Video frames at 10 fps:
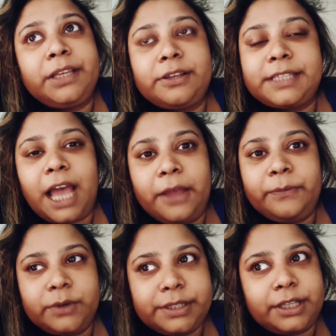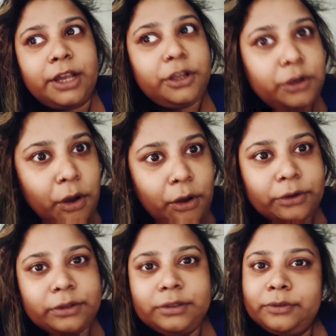because I was
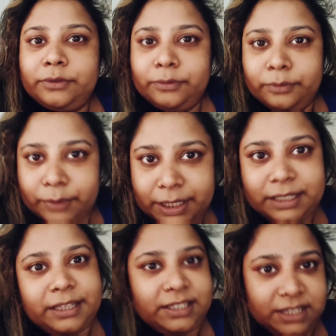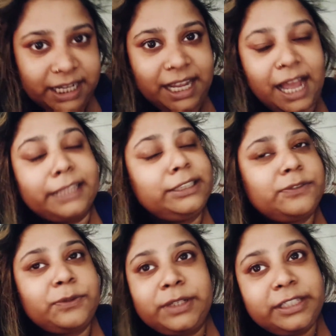along with Srikant,
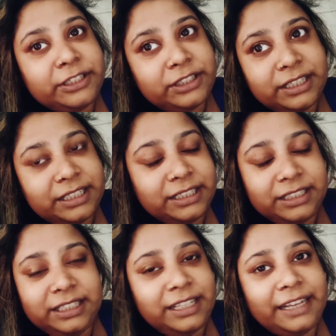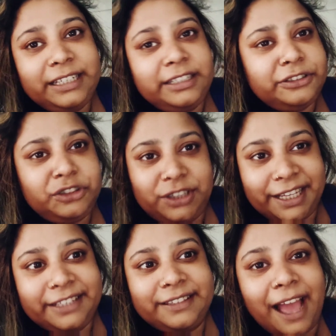so they didn't
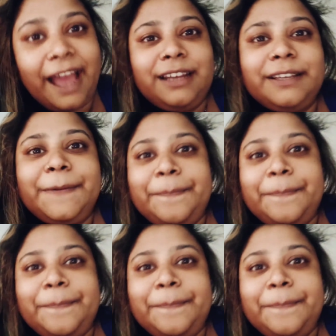check that.